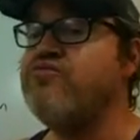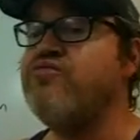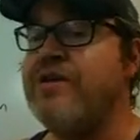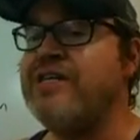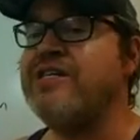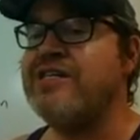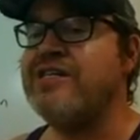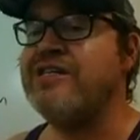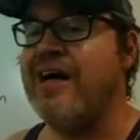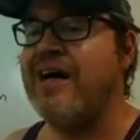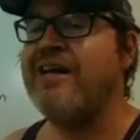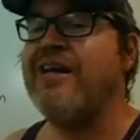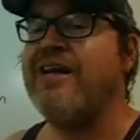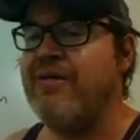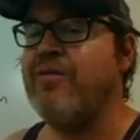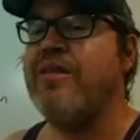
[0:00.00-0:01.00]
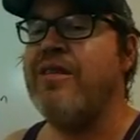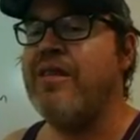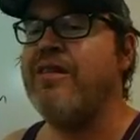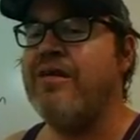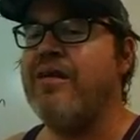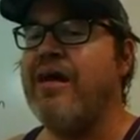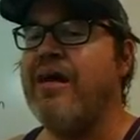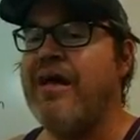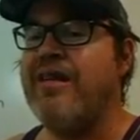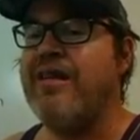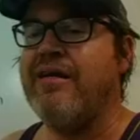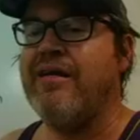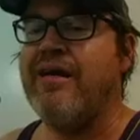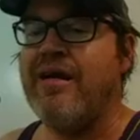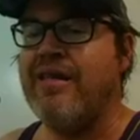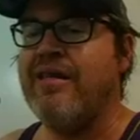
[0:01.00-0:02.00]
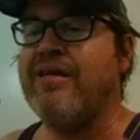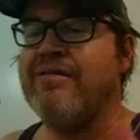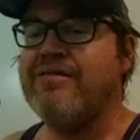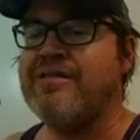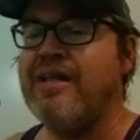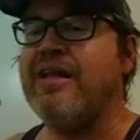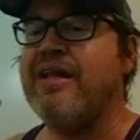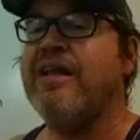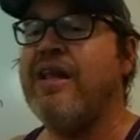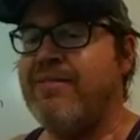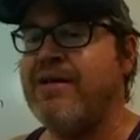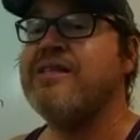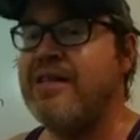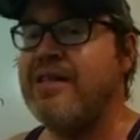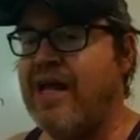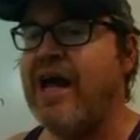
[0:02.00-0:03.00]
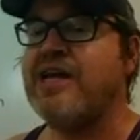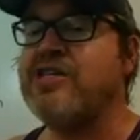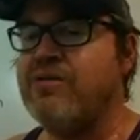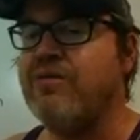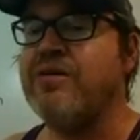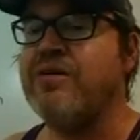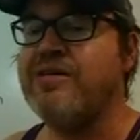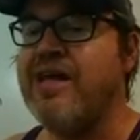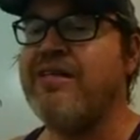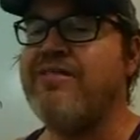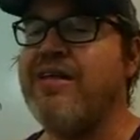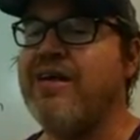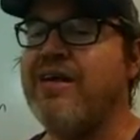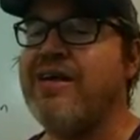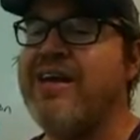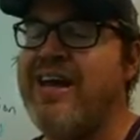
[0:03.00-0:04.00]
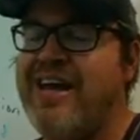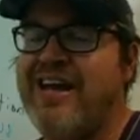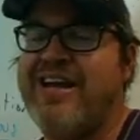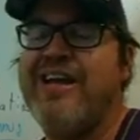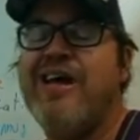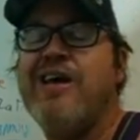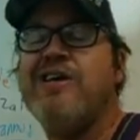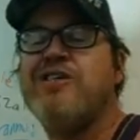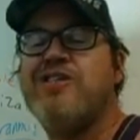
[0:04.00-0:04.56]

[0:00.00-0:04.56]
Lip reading: regicide within their city limits, the actual death of their king.